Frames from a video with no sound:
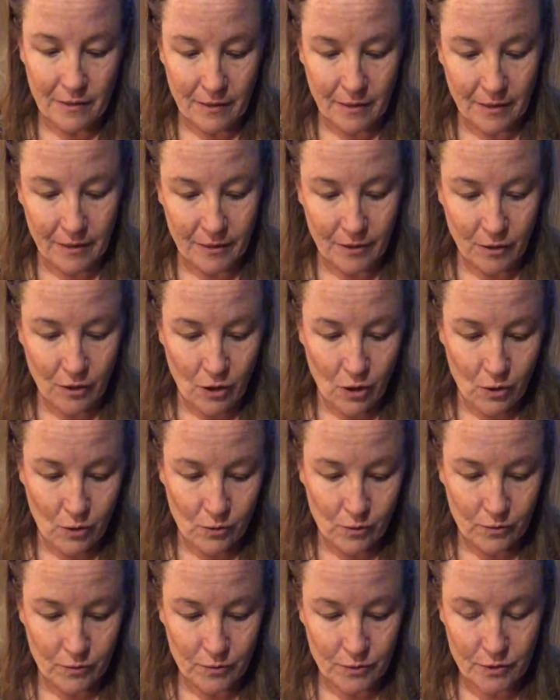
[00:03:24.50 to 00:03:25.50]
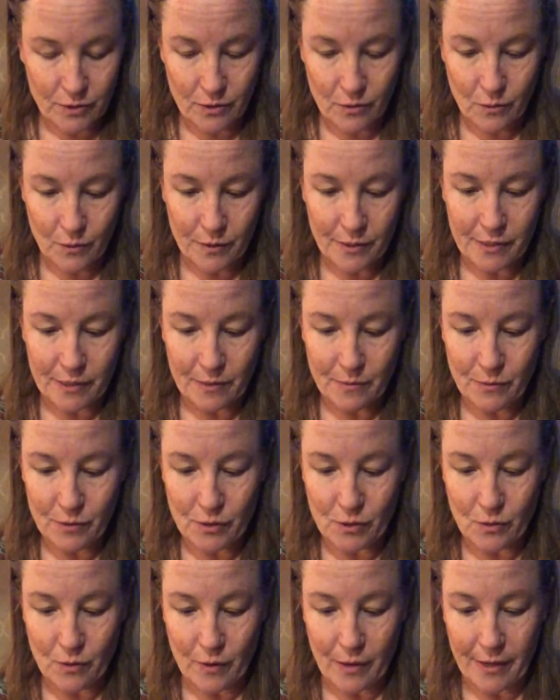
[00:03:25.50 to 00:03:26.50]
the little holes with some
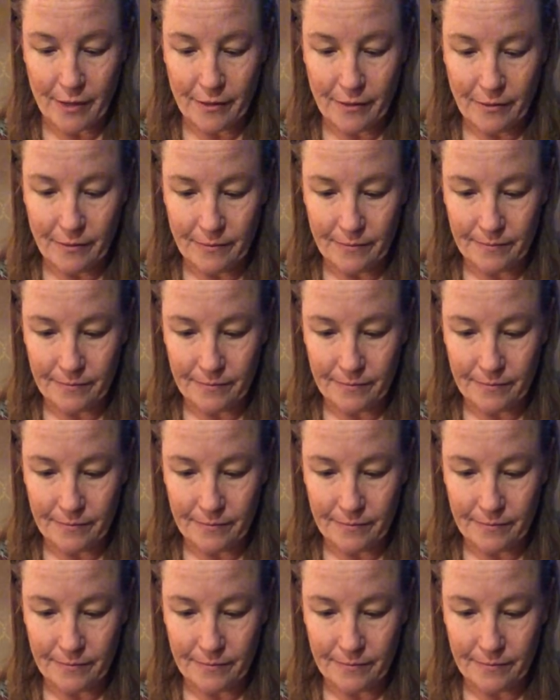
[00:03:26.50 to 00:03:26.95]
soil.